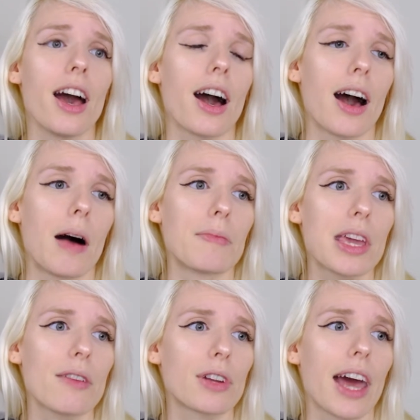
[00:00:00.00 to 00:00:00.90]

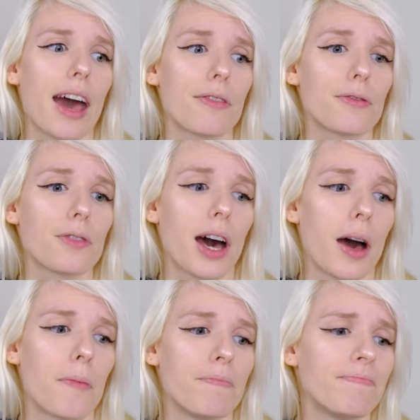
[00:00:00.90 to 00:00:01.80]
Even have
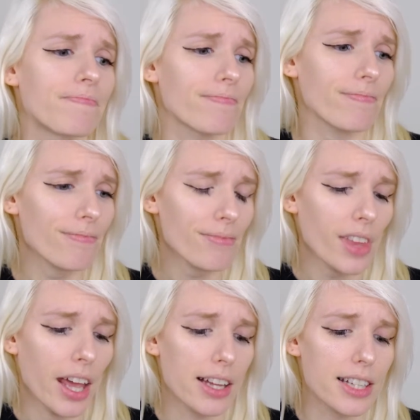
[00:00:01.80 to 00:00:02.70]
a